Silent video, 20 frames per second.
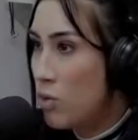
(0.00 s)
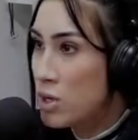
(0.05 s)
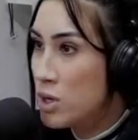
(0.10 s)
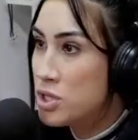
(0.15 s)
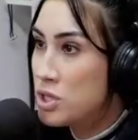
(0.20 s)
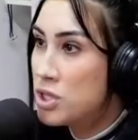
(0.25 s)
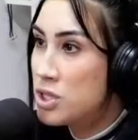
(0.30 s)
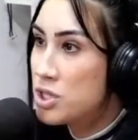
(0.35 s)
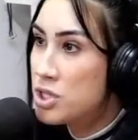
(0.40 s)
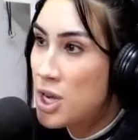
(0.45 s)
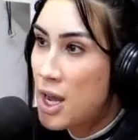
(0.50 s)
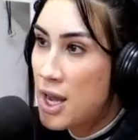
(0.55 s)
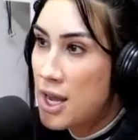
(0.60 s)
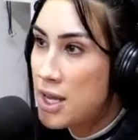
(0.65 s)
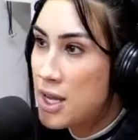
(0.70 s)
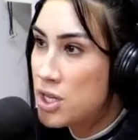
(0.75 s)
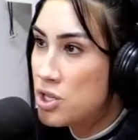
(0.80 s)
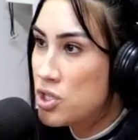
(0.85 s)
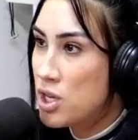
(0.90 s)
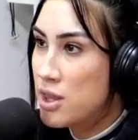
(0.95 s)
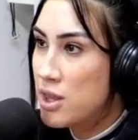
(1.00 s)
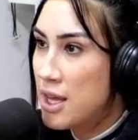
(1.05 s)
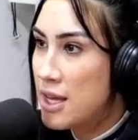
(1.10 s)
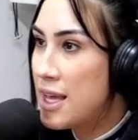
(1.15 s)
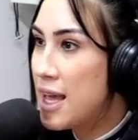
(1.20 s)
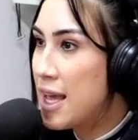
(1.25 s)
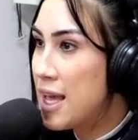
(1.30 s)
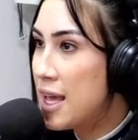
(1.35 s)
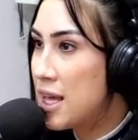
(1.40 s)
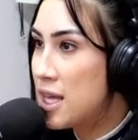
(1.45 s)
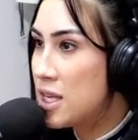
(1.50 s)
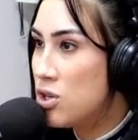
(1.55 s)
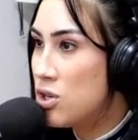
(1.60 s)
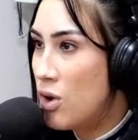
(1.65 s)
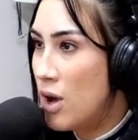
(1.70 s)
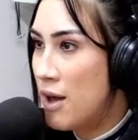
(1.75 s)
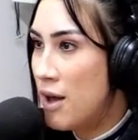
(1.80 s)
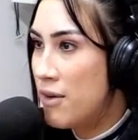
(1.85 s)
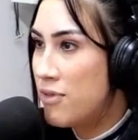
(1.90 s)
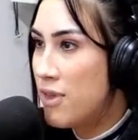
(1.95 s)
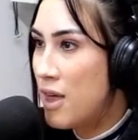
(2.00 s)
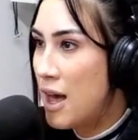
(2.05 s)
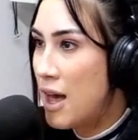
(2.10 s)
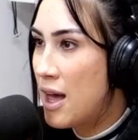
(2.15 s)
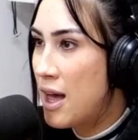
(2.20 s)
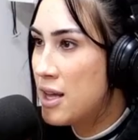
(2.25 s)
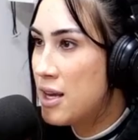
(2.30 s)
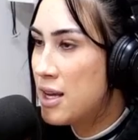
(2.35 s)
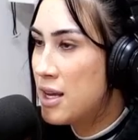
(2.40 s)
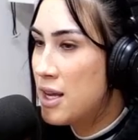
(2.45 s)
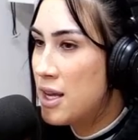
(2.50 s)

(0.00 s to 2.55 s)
to change, and they can. You have that.